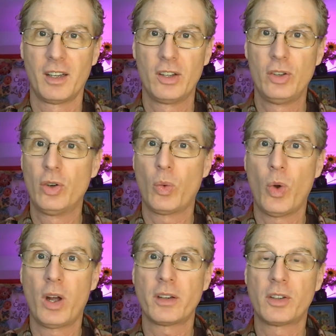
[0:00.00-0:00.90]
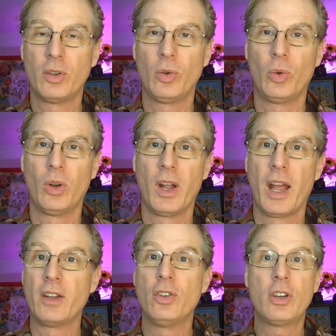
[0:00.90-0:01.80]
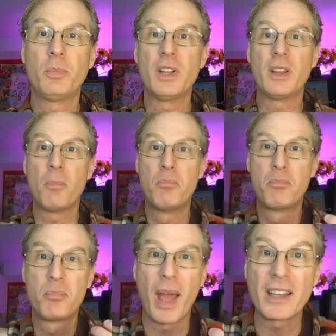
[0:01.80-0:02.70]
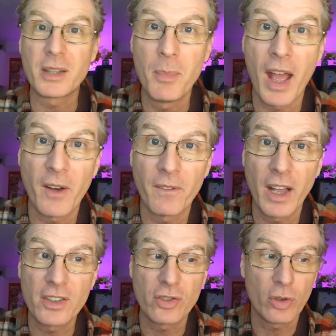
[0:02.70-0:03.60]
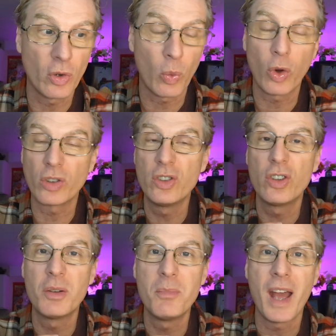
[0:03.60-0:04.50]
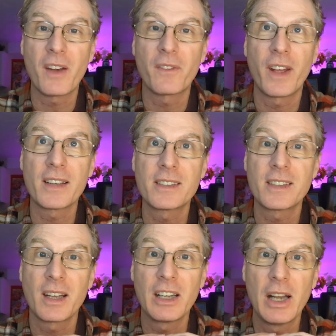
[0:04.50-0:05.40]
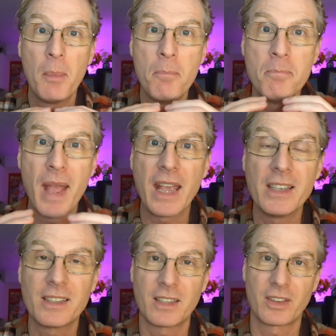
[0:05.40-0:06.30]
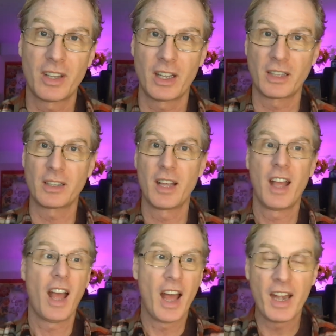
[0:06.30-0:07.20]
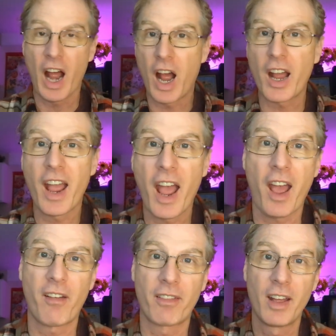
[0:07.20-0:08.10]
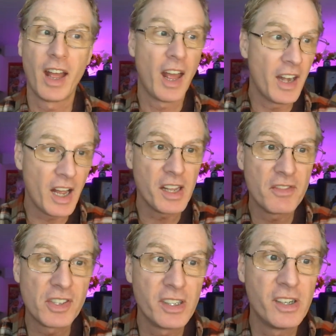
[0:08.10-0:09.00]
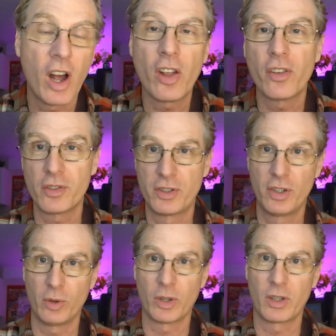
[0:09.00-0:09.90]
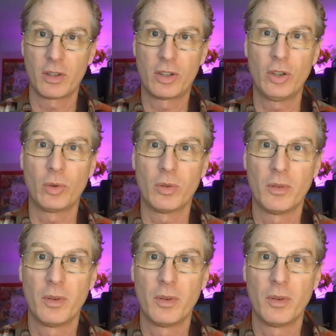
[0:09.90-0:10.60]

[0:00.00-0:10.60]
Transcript: You don't want to. And you could be the best manifester in the world. You could manifest amazing things. And I have. And I have seen others do it too.